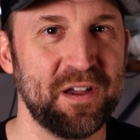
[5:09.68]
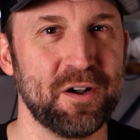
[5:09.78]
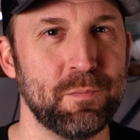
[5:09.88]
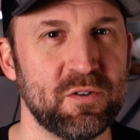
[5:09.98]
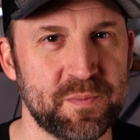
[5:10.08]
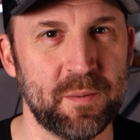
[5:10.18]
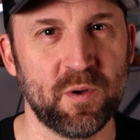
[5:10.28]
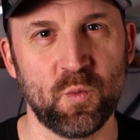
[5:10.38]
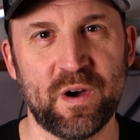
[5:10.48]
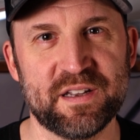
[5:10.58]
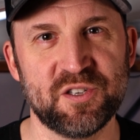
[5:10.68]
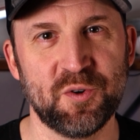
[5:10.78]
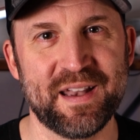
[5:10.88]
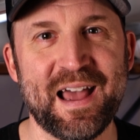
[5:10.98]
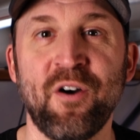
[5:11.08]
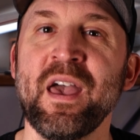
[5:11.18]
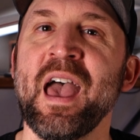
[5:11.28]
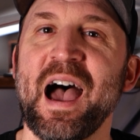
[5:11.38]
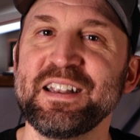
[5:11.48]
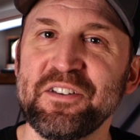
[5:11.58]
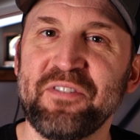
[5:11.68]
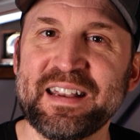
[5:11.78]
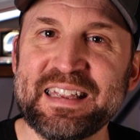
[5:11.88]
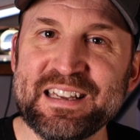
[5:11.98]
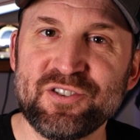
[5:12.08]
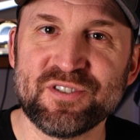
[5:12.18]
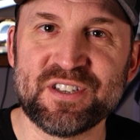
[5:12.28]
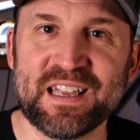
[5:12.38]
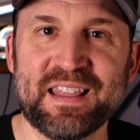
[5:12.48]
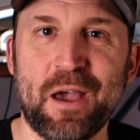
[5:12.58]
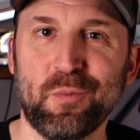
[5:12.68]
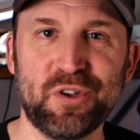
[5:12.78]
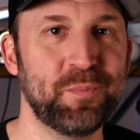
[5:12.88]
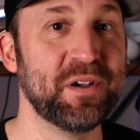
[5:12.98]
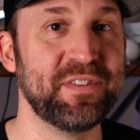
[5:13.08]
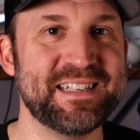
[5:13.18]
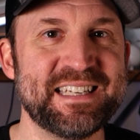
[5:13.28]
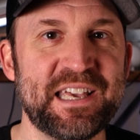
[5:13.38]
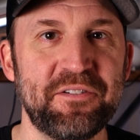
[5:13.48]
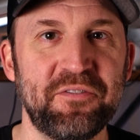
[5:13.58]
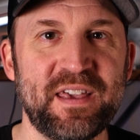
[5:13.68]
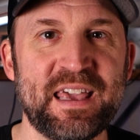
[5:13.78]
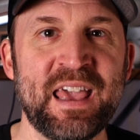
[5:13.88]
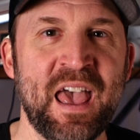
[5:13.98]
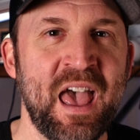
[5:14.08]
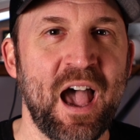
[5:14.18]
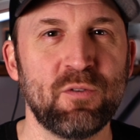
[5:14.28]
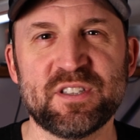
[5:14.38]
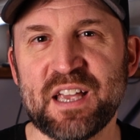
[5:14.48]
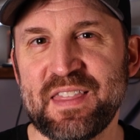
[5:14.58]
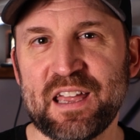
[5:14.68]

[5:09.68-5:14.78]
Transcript: figured most people would want to do it. Now, I did find it interesting that when you build the TV, I would say